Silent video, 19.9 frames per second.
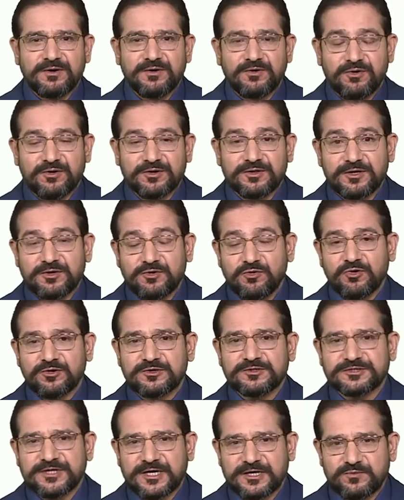or the
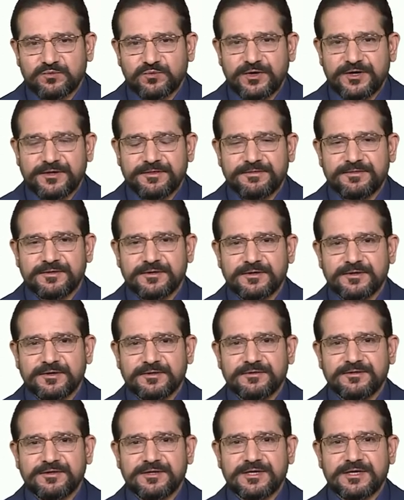contract with the,
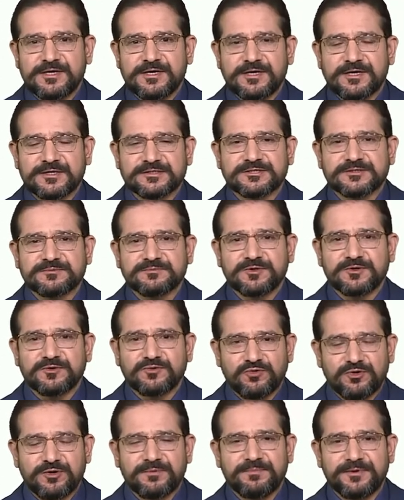the customer
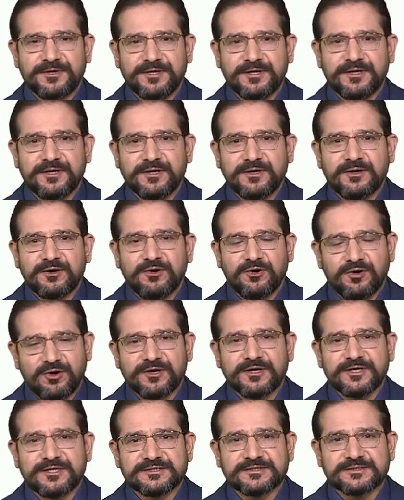could be
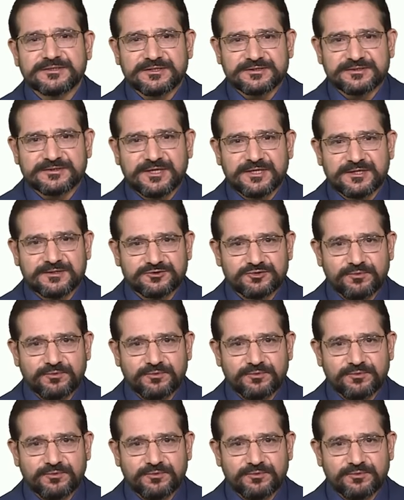on istisna.